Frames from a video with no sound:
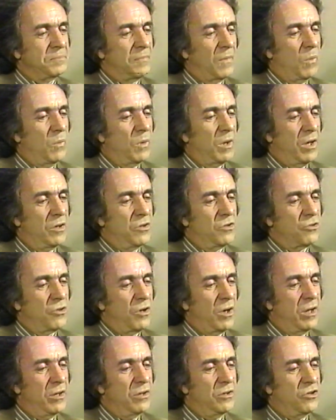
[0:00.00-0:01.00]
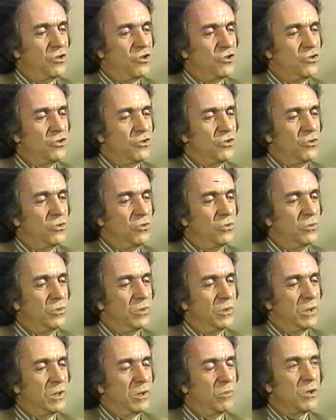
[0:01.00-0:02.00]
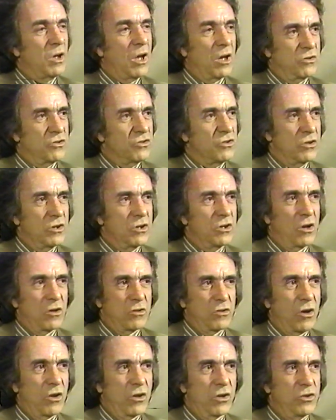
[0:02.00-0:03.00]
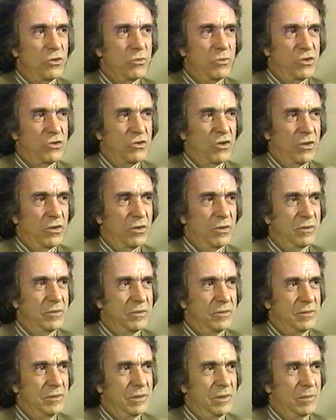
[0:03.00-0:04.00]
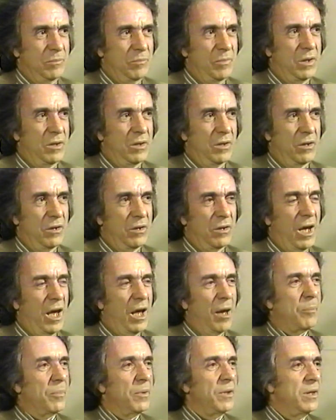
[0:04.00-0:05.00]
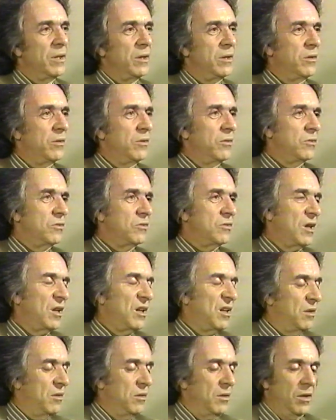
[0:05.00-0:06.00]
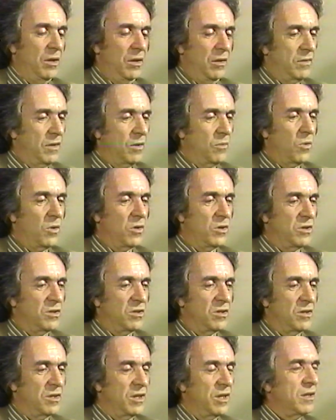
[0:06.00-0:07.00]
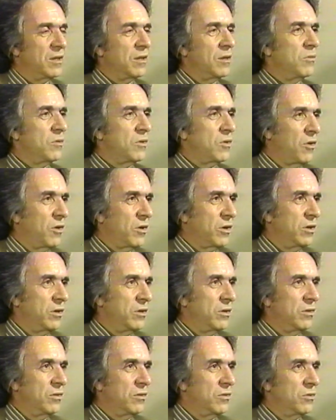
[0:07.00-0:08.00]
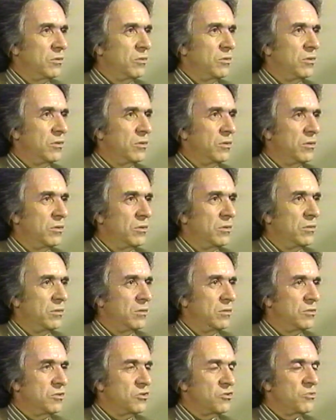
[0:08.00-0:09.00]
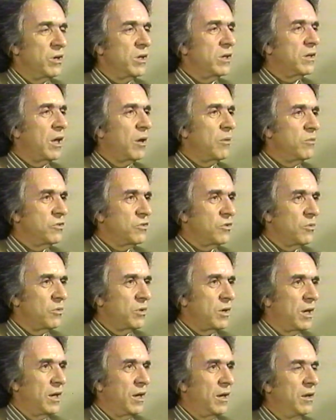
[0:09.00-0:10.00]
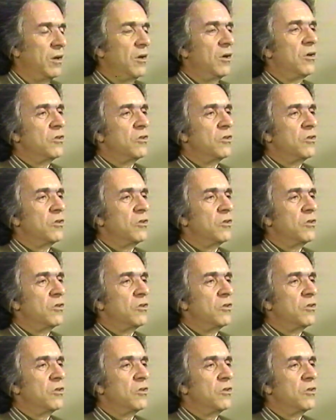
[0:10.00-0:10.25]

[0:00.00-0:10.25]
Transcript: What I tried to do, they were certainly not talking to each other. Uh-huh. I mean, happily, you could say, if they wanted to think they were talking to a shrink, that was okay.